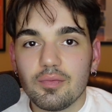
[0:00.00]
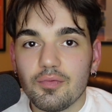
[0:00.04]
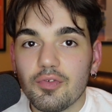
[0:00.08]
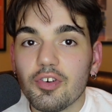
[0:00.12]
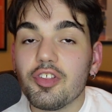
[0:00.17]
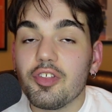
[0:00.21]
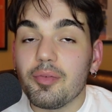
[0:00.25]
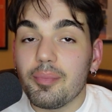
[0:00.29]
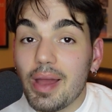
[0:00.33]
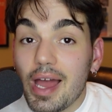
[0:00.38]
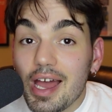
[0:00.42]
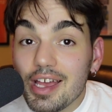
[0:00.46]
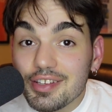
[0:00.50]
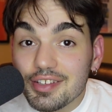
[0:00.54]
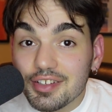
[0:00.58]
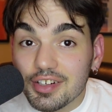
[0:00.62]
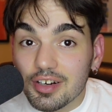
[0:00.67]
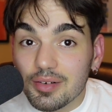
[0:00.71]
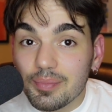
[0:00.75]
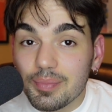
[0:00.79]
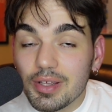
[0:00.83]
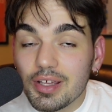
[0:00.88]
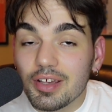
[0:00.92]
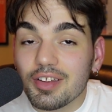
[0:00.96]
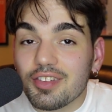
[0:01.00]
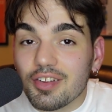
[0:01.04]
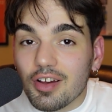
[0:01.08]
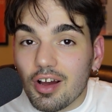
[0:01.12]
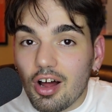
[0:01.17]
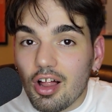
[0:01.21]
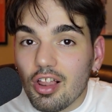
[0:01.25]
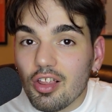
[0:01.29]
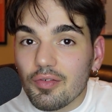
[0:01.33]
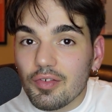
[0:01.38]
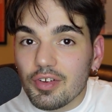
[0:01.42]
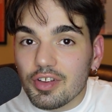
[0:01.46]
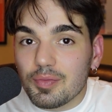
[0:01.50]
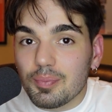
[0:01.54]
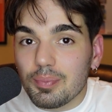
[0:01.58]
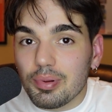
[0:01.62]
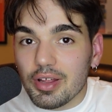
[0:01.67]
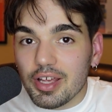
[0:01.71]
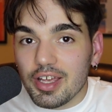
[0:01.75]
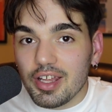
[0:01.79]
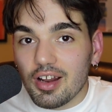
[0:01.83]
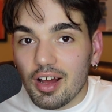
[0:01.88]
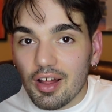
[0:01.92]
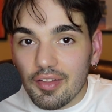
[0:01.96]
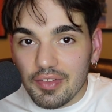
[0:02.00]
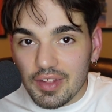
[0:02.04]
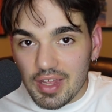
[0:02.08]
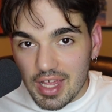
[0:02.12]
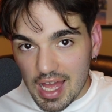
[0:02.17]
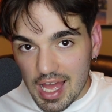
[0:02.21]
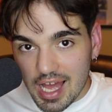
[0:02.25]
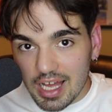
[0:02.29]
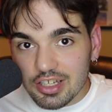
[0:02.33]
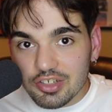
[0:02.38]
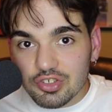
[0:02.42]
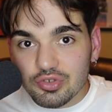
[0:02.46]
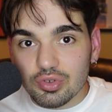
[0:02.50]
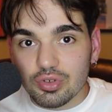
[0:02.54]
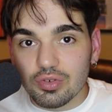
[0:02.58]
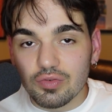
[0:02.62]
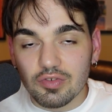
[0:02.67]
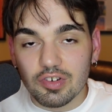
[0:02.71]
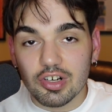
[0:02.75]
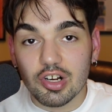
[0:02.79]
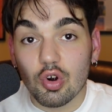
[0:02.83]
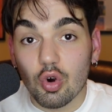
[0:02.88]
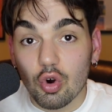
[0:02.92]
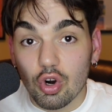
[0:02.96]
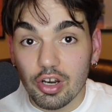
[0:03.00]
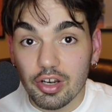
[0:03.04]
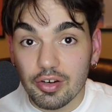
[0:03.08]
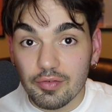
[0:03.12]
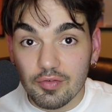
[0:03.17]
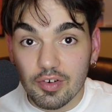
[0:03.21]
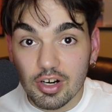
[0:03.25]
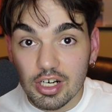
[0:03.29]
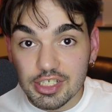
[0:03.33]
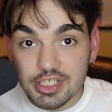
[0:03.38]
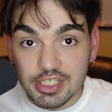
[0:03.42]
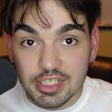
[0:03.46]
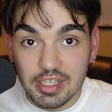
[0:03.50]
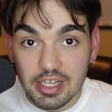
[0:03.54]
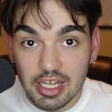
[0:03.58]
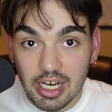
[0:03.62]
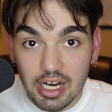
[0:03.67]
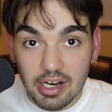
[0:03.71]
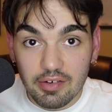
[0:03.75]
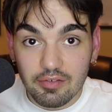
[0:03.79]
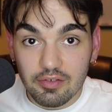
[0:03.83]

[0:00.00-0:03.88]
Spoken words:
For the master, because all of us played on the actual recorded version that I